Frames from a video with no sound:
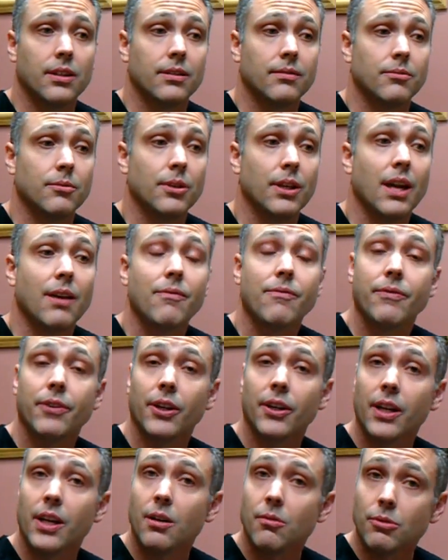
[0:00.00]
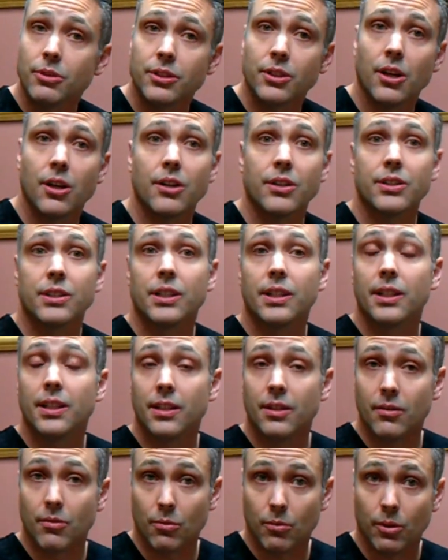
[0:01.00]
where you haven't figured out what's causing it
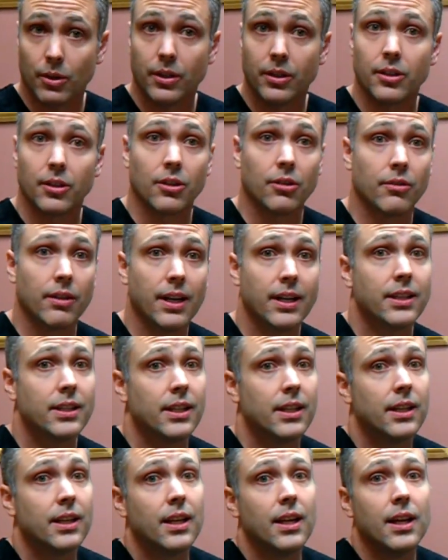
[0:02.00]
and we're working to correct it,